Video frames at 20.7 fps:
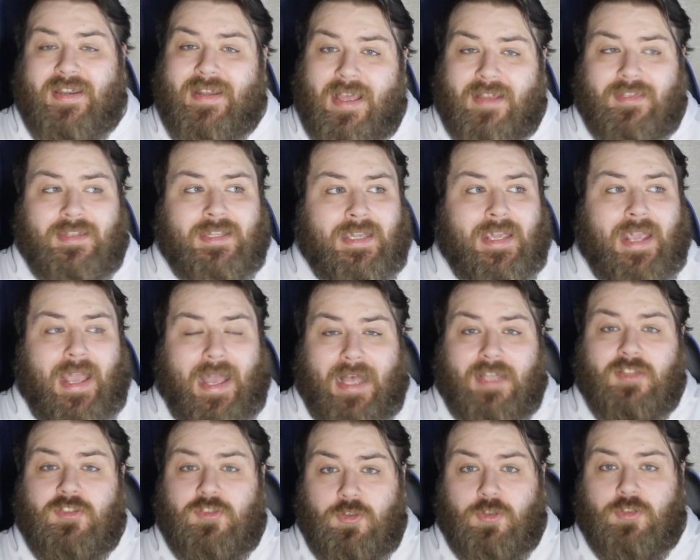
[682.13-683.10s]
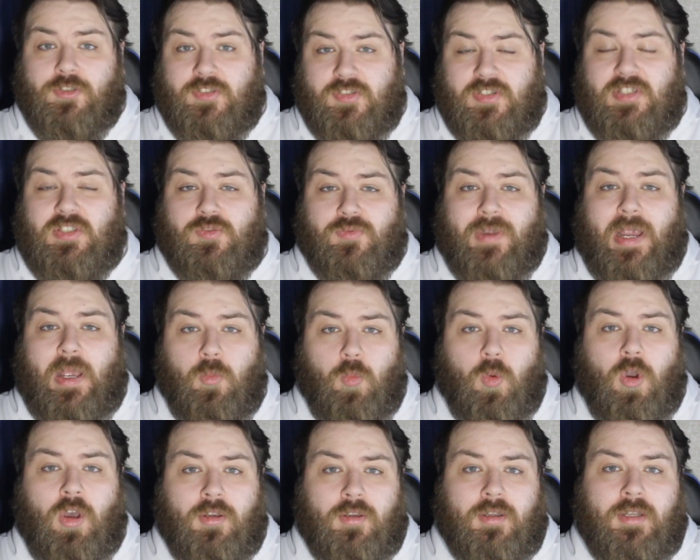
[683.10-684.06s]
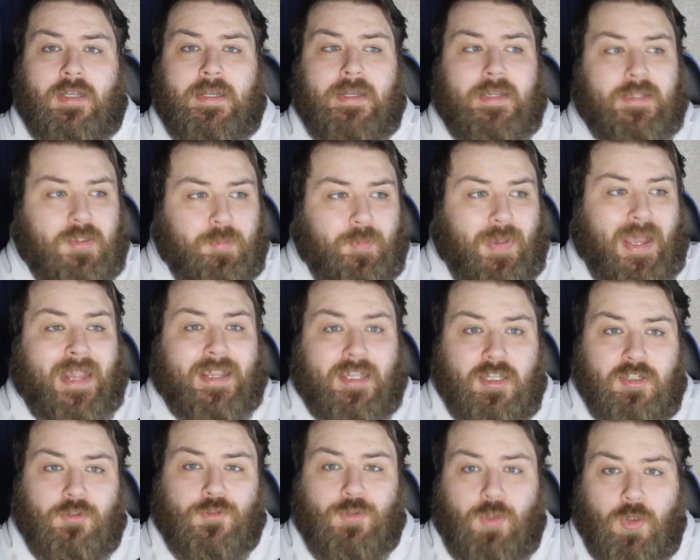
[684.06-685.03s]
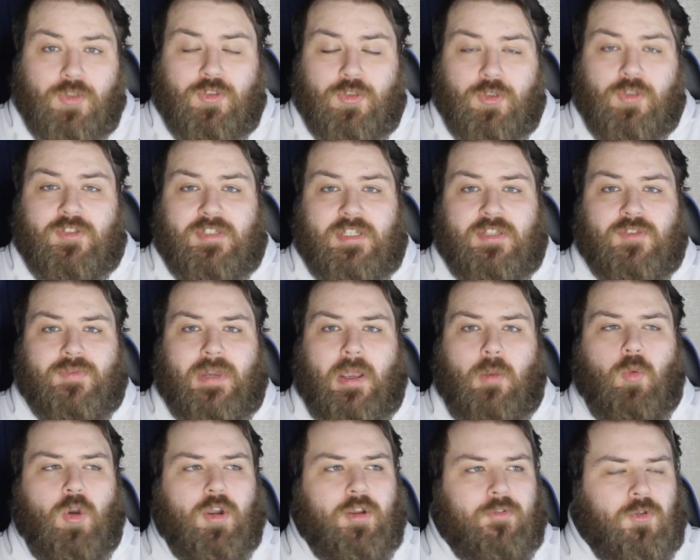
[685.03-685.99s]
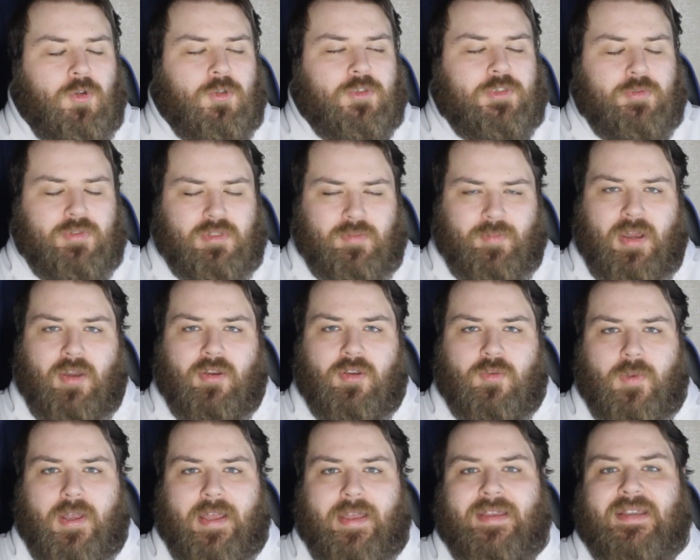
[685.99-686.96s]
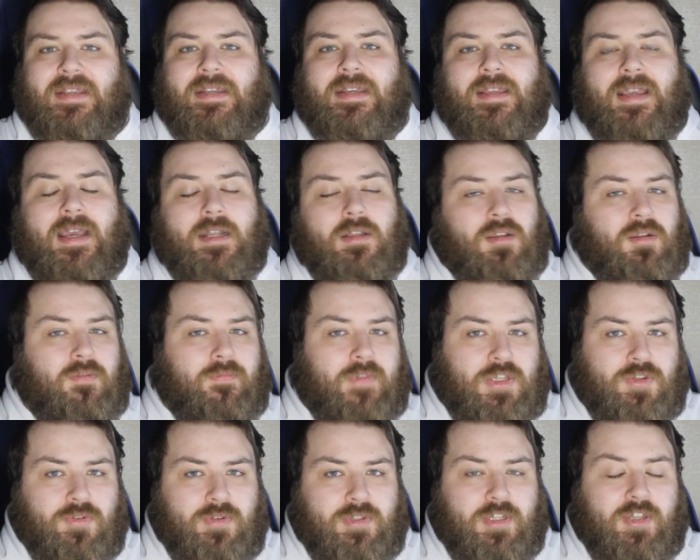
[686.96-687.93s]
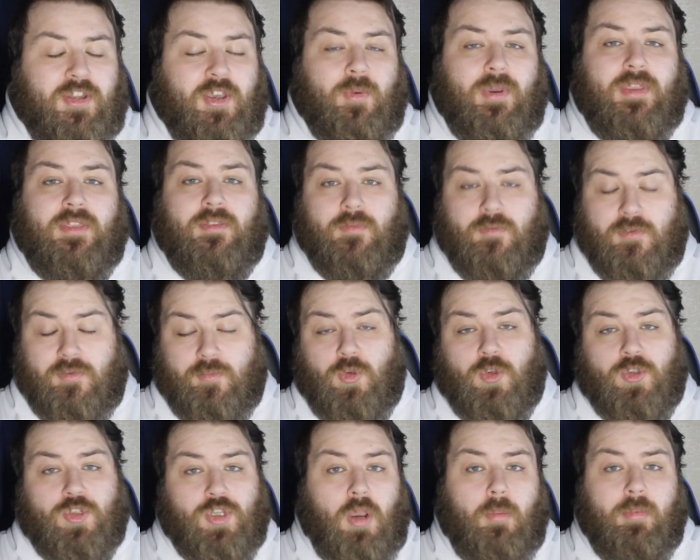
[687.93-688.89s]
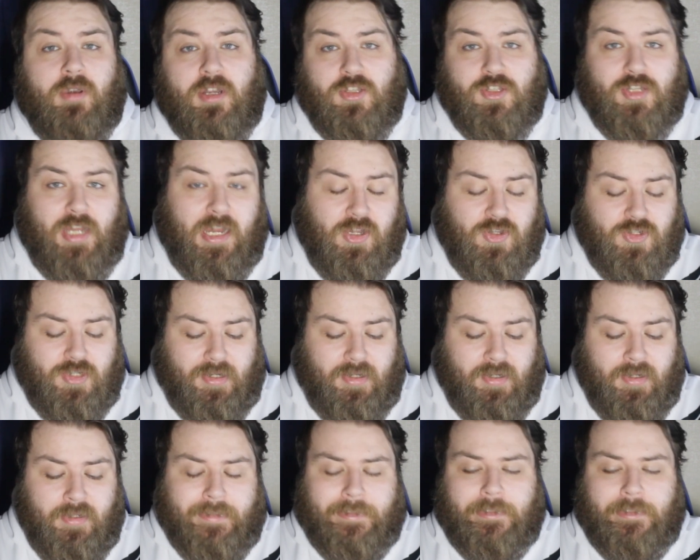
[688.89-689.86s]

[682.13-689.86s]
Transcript: And I think it has done since round 1. The pack has looked good since round 1. Of course, there was a period where had a lot of injuries to deal with and there was more chopping and changing.